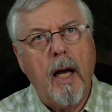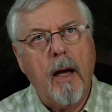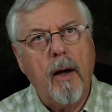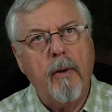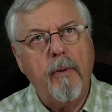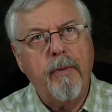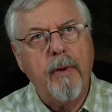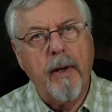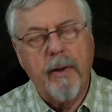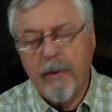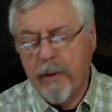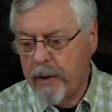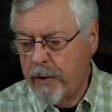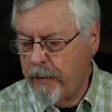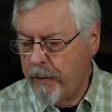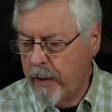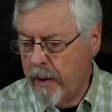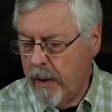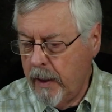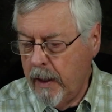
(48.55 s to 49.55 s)
feathers
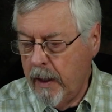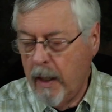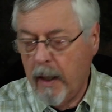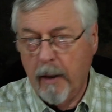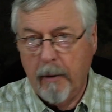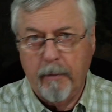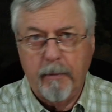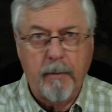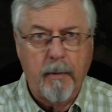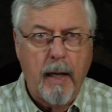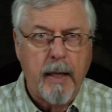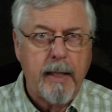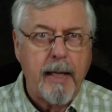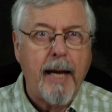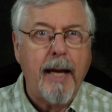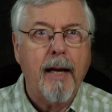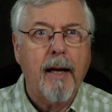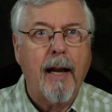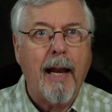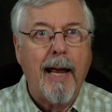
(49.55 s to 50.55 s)
for the
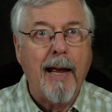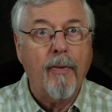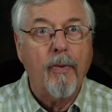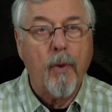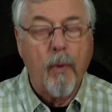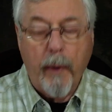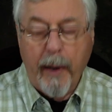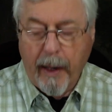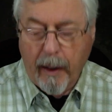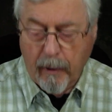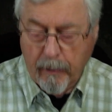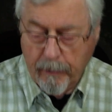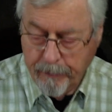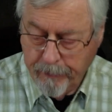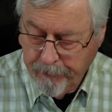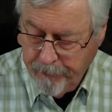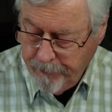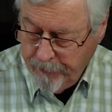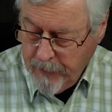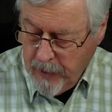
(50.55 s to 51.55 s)
tail and the wing.
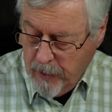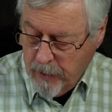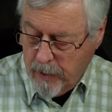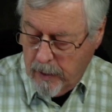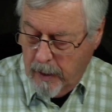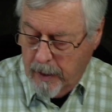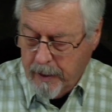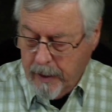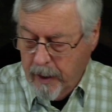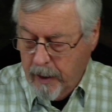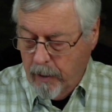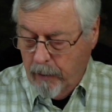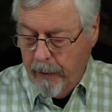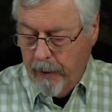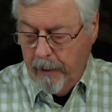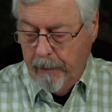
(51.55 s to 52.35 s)
So let's get going.